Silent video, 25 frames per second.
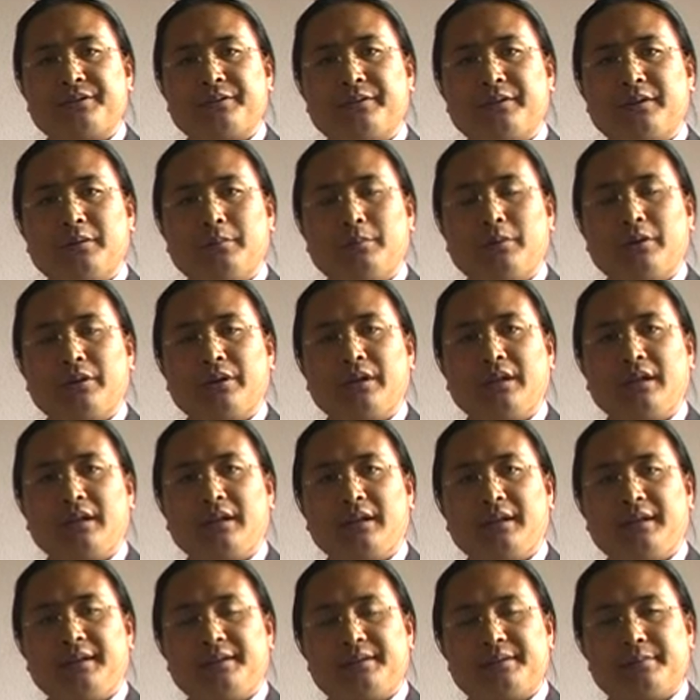of the body,
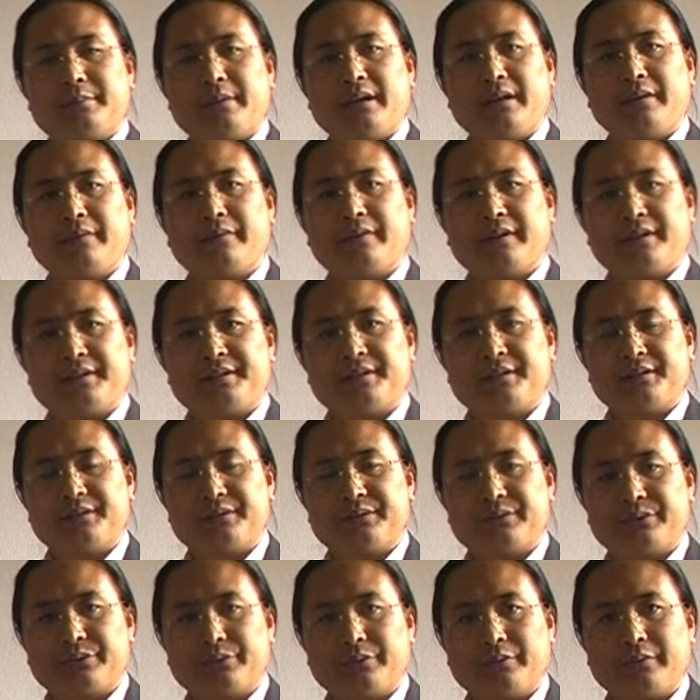is manifested
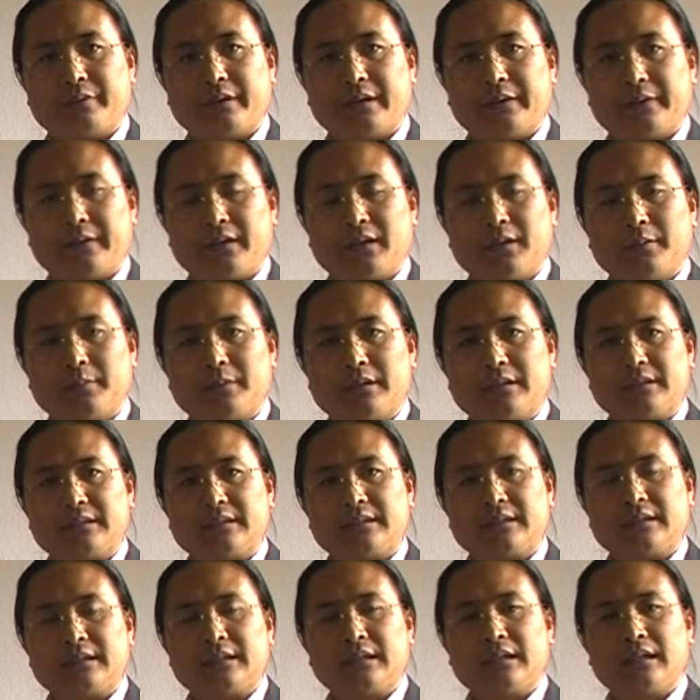through 5
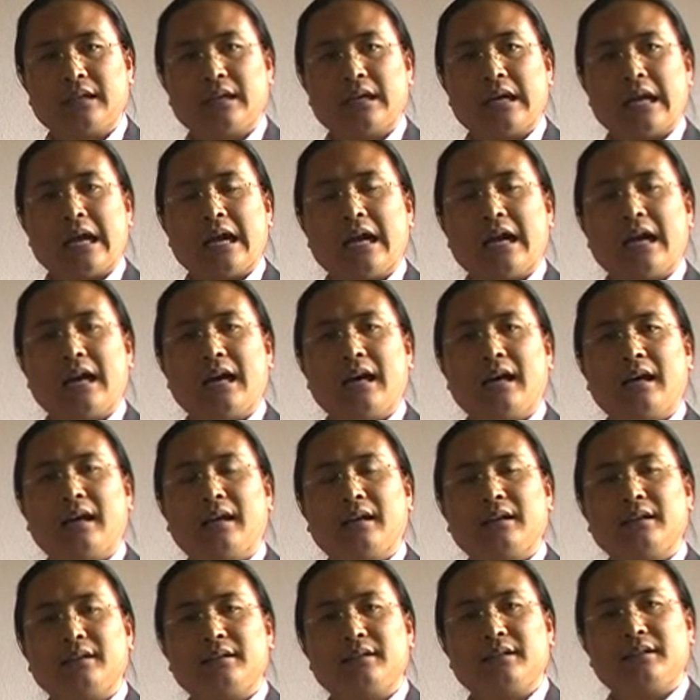elements,
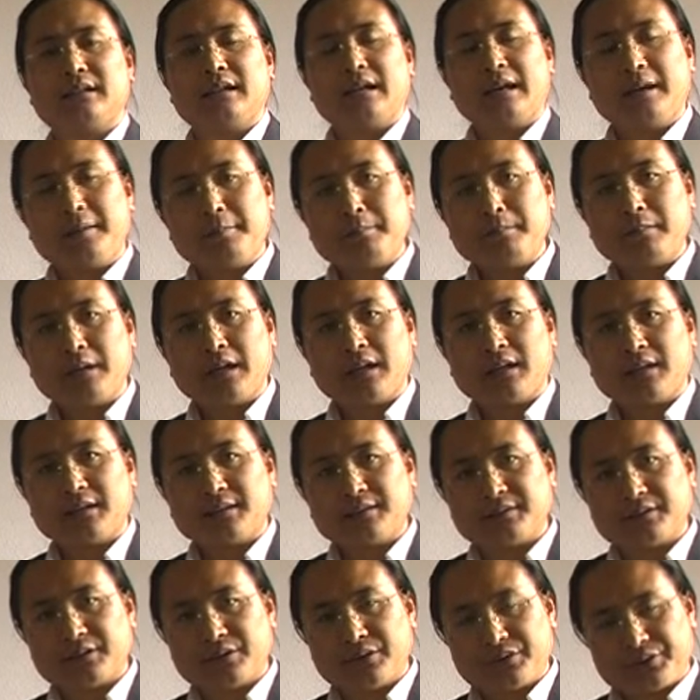and the
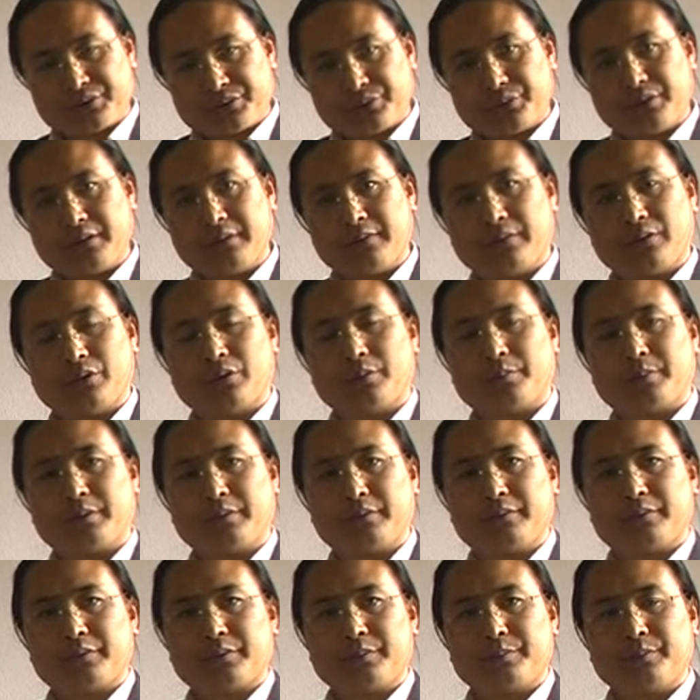imbalance also developing
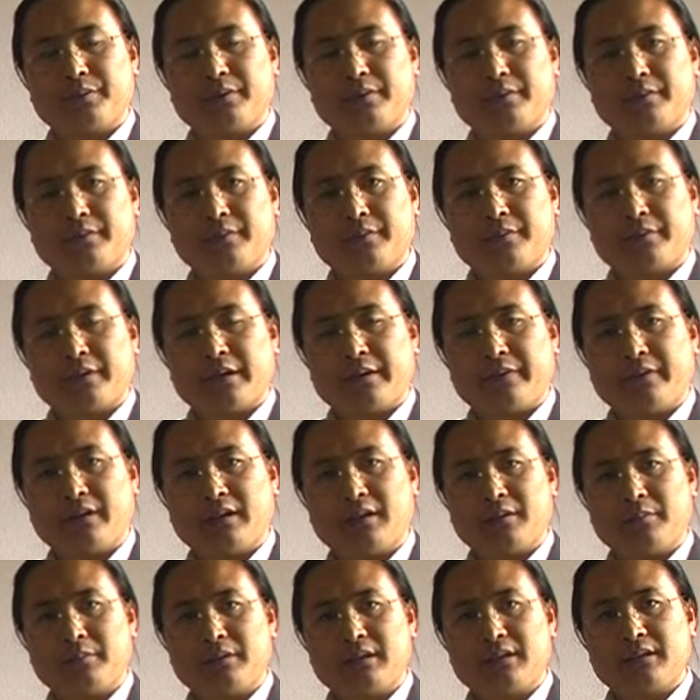from the 5
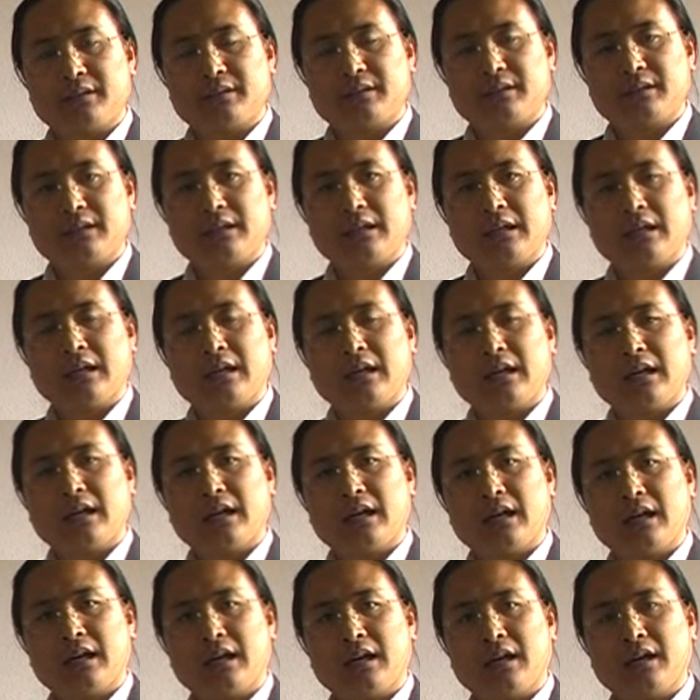elements,
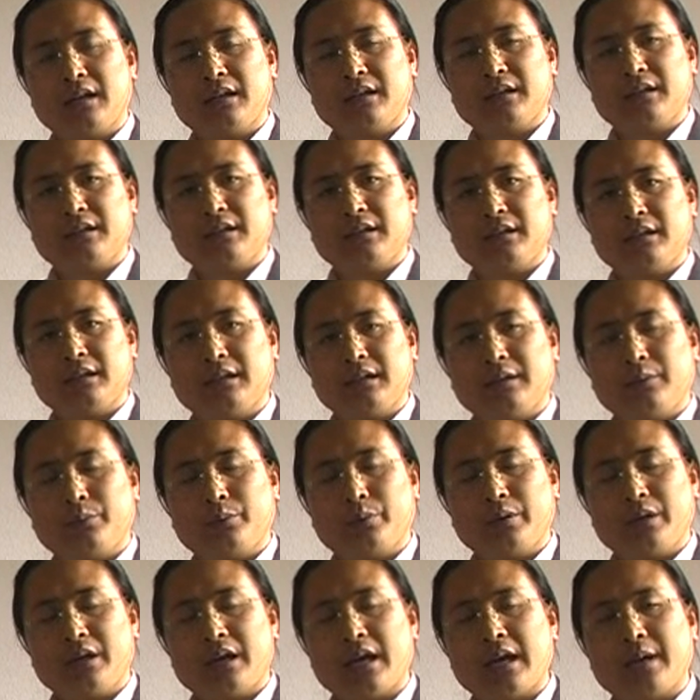and
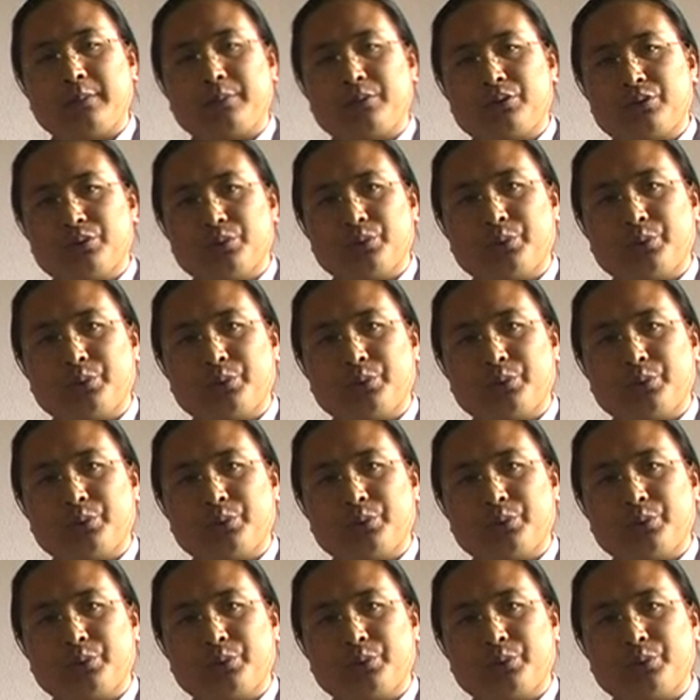we have to